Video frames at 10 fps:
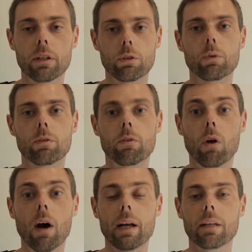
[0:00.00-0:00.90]
and do a
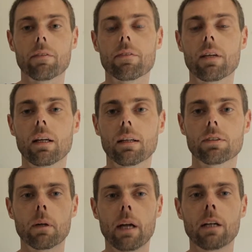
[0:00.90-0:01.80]
variety of things.
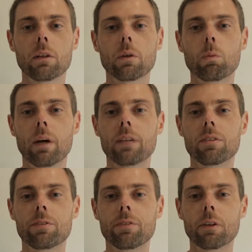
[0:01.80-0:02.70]
In a lot of ways,
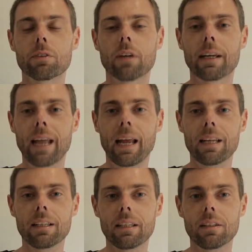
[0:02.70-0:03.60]
it feels like
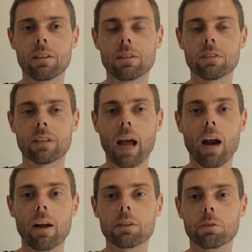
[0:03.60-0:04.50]
Andy's
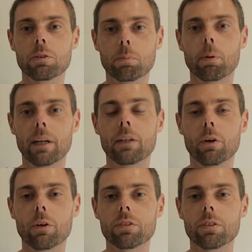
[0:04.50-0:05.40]
character is a
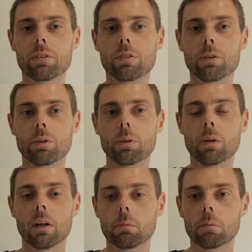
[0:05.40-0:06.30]
precursor to
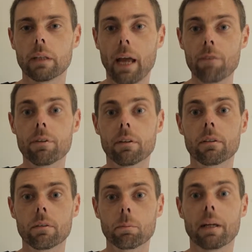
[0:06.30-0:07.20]
Kevin
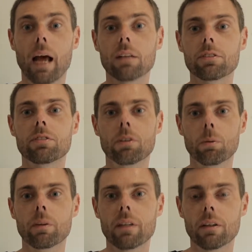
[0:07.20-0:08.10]
McAllister
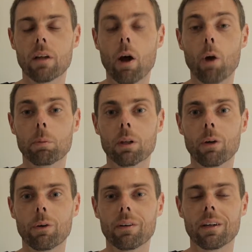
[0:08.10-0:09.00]
within Home
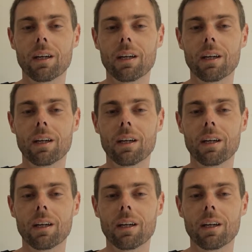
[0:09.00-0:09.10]
Alone,